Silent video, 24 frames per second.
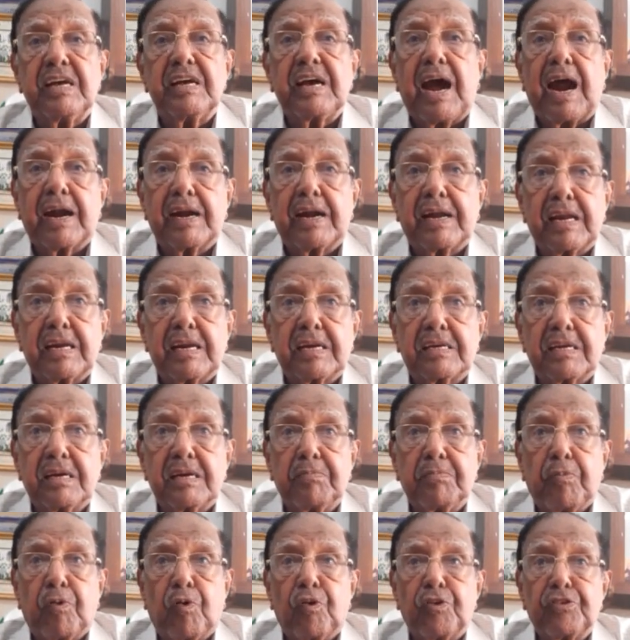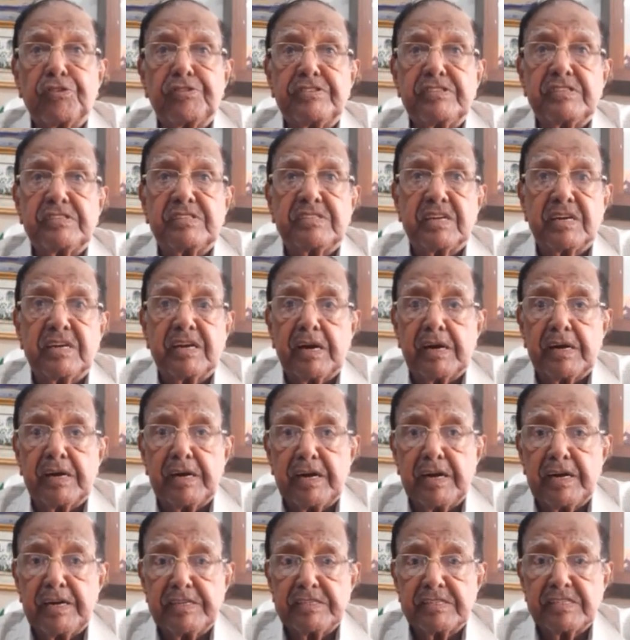Adult polycystic
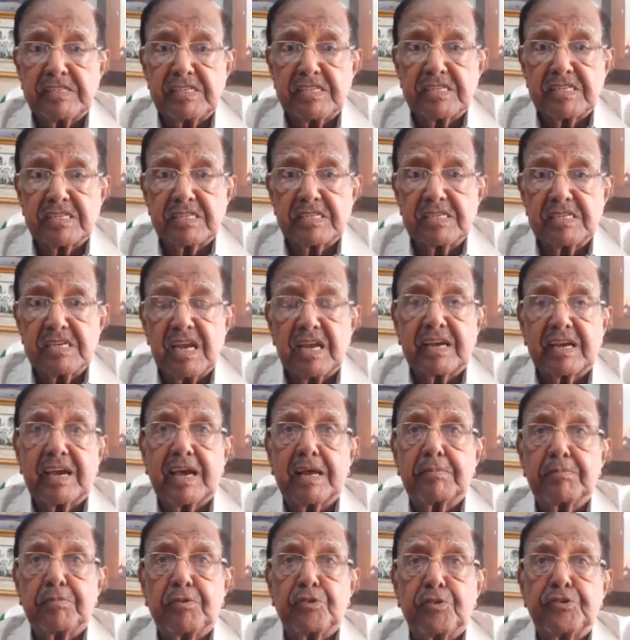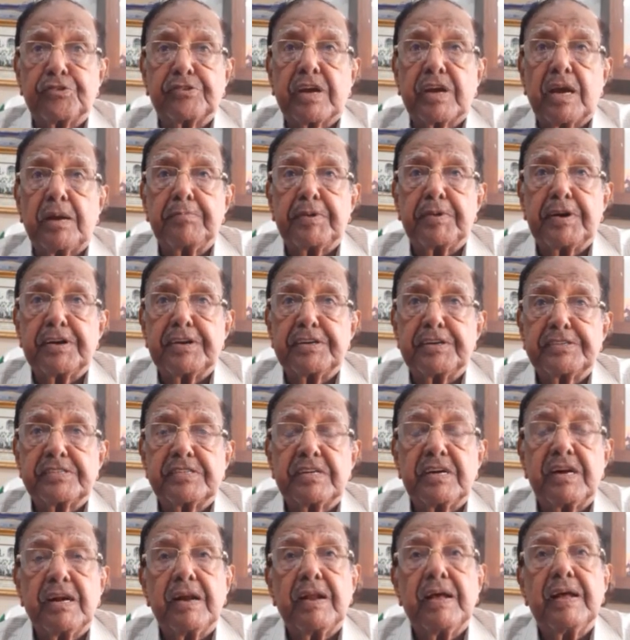kidney disease can produce
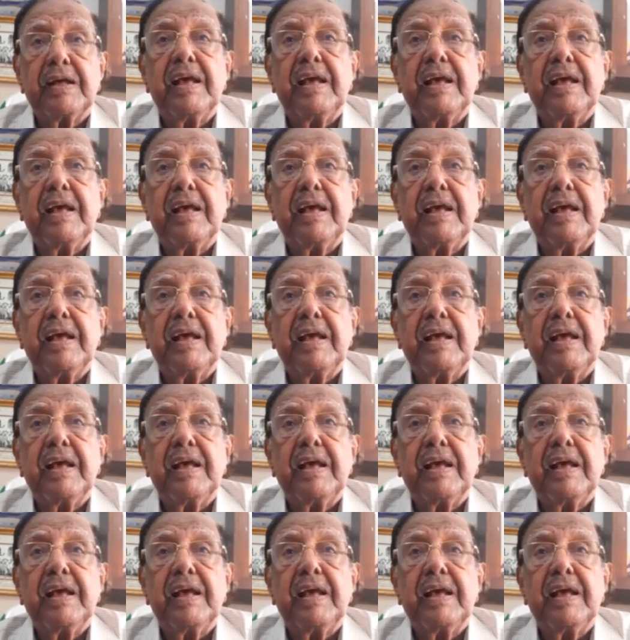hypertension.